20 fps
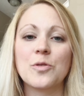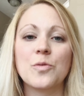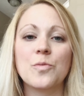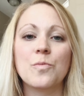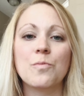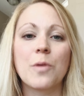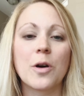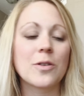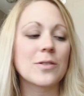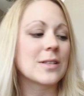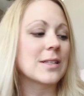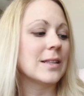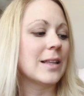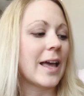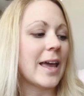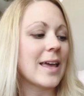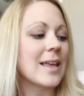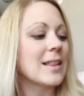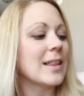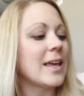most
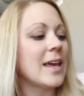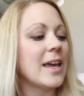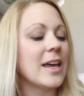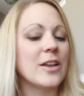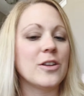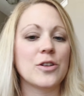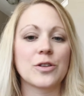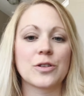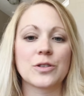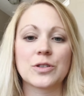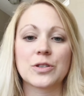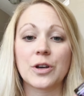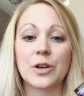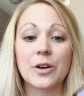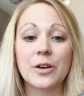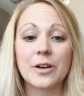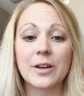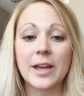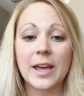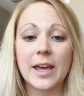likely in your
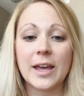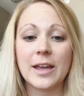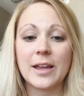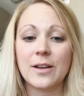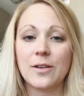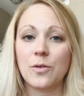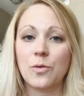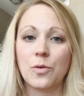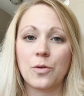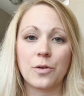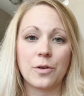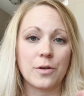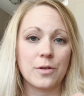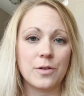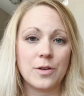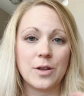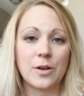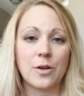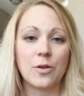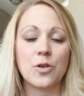starter kit or
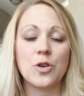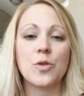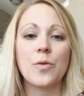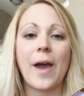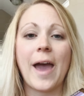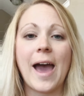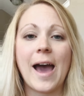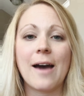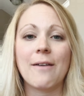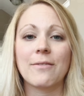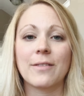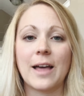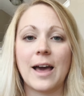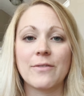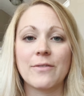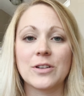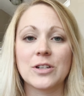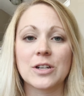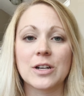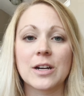you have
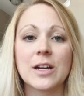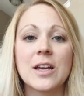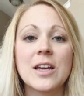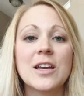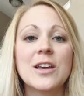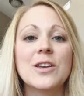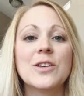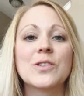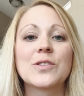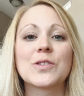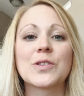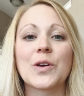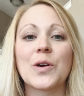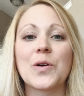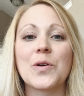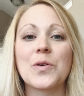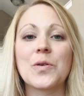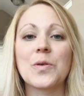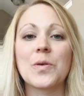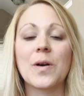lavender.
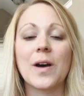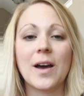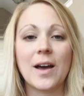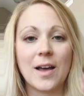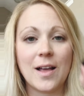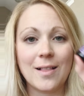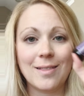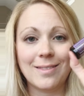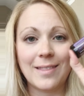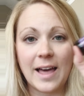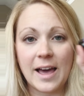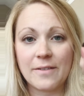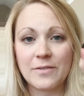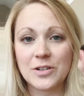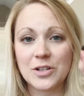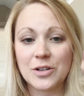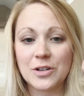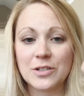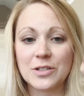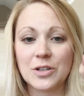So
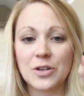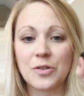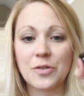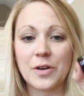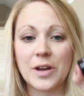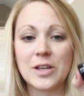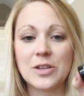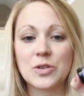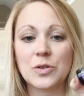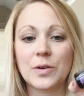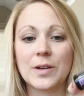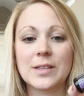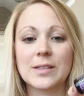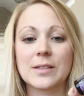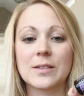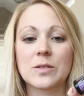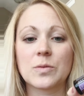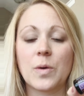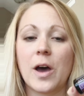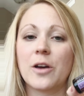lavender is a great choice
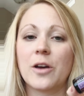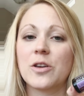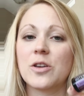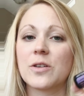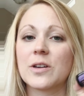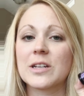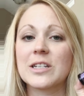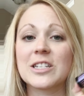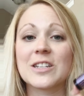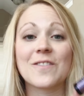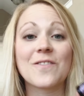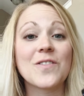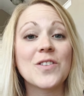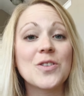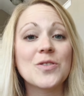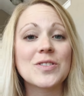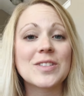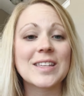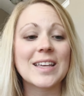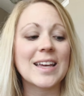as well. You can
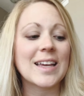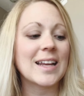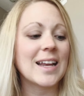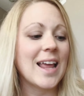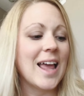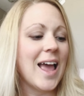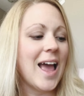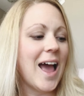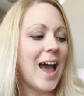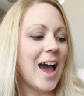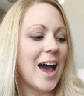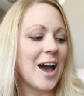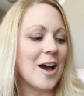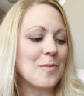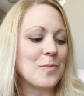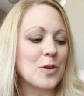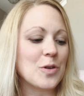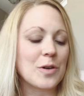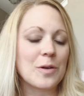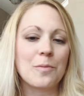diffuse it,
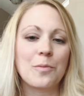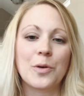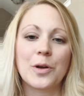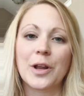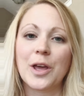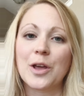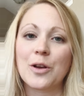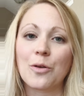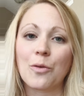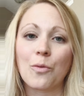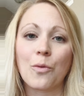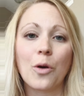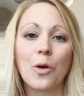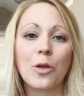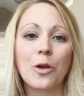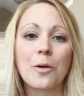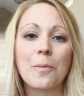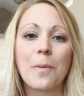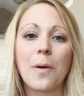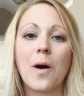you can put it in a
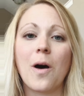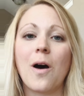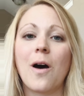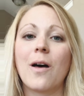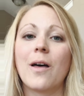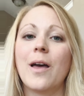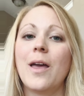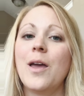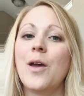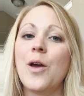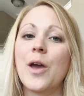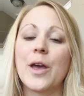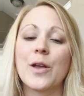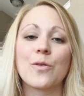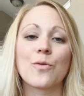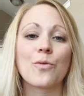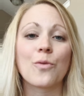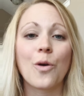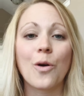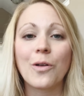roller ball
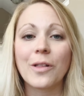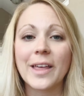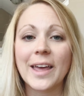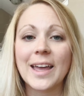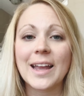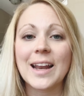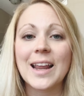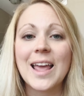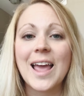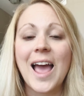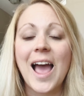and roll it,